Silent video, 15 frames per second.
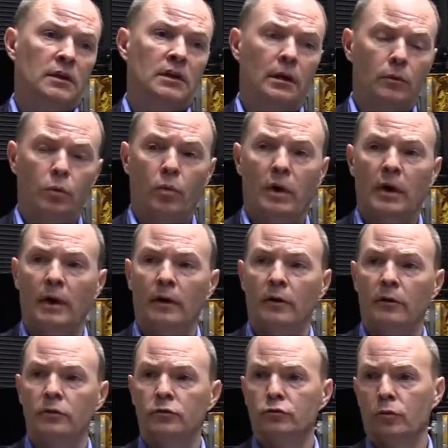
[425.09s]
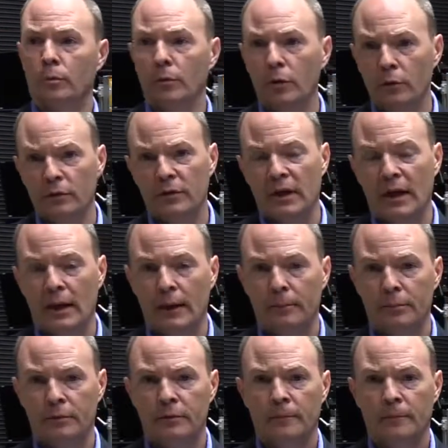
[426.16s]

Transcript: cut wires, remove caps,